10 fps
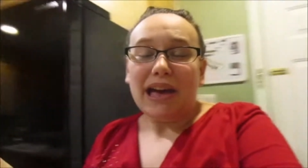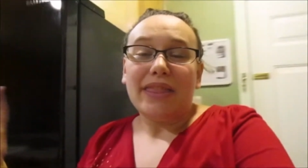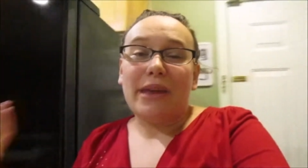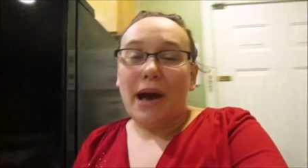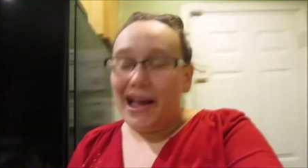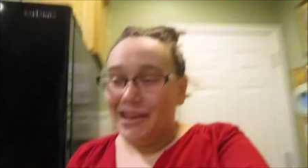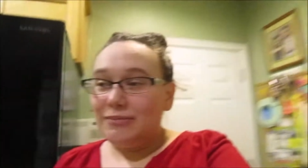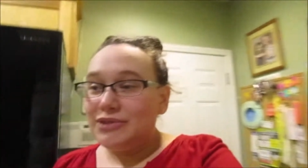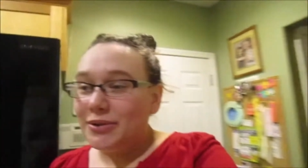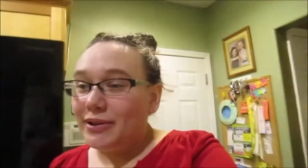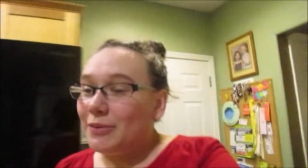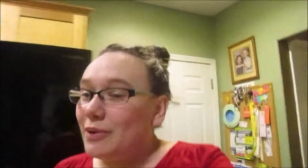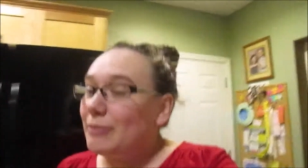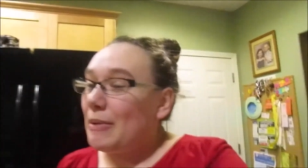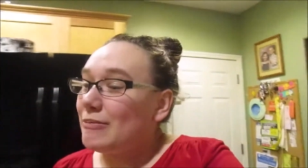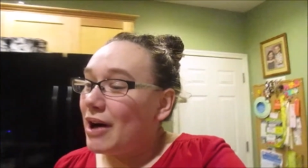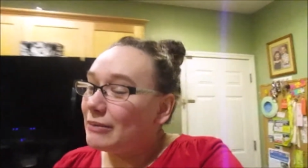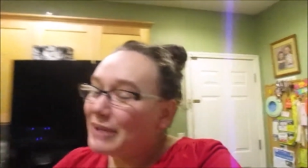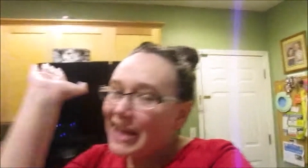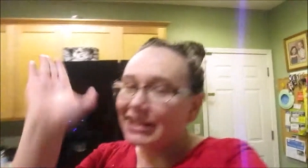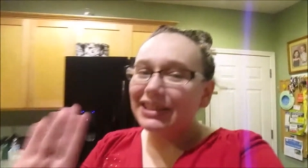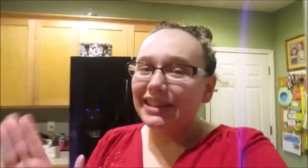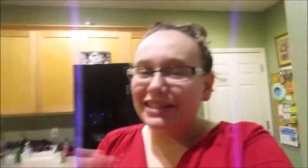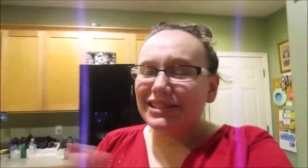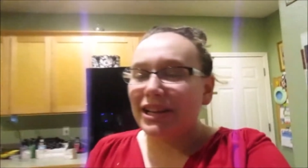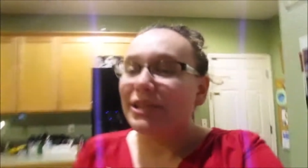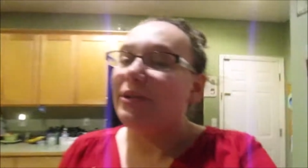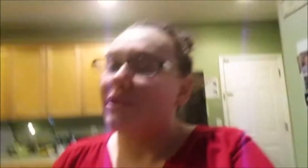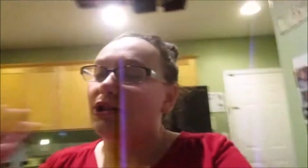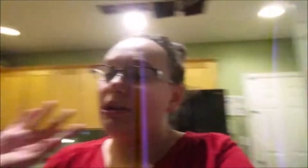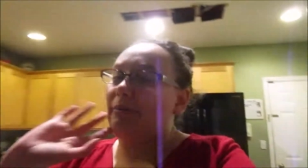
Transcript: that I am doing with my mom and Elise, and you guys are going to